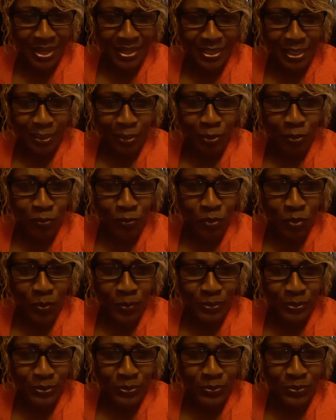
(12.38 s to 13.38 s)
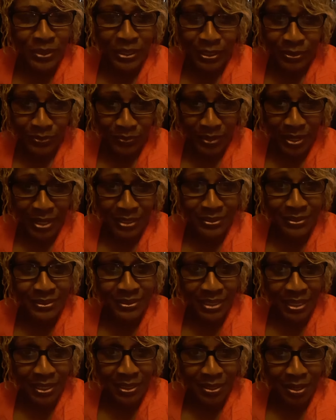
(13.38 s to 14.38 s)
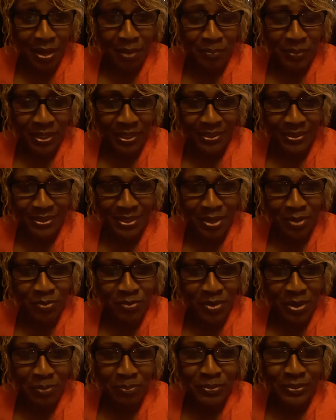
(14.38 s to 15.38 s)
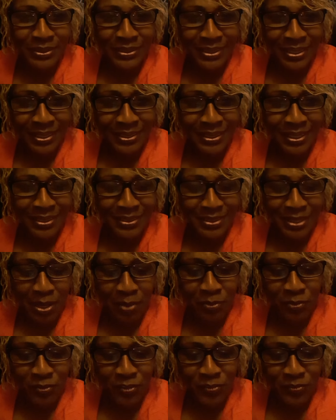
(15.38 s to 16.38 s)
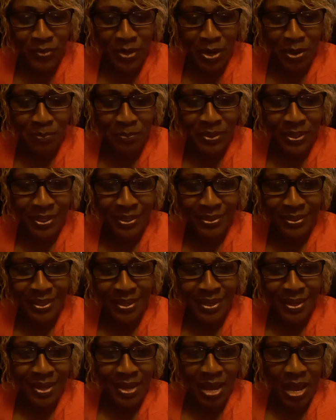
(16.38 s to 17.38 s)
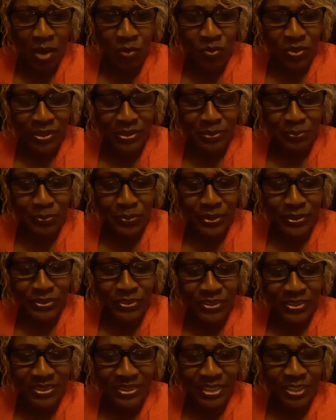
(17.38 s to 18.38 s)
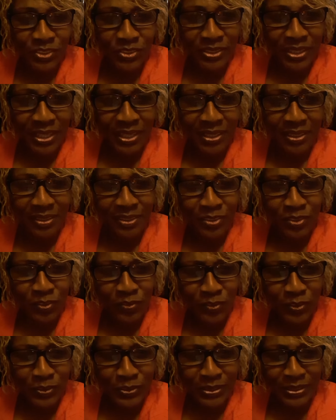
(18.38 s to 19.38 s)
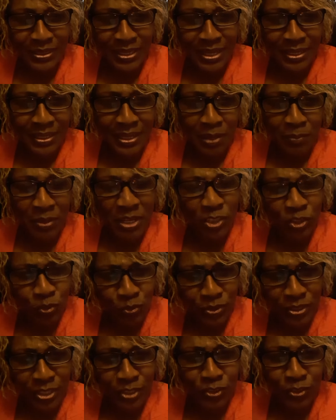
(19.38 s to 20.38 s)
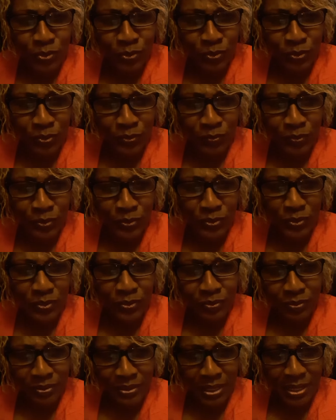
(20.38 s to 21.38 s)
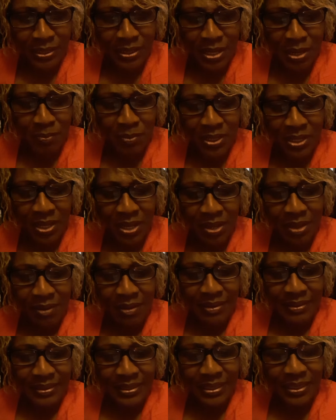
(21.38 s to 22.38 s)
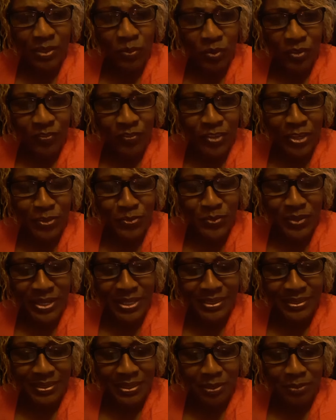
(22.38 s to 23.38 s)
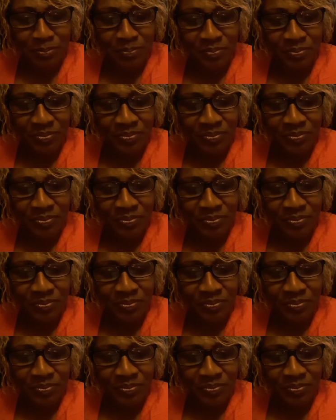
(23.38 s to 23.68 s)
And I look forward to interactions and comments that represent that type of environment. I wanted to bring to your attention a universal dynamic, a traditional universal dynamic, dealing with fundraising.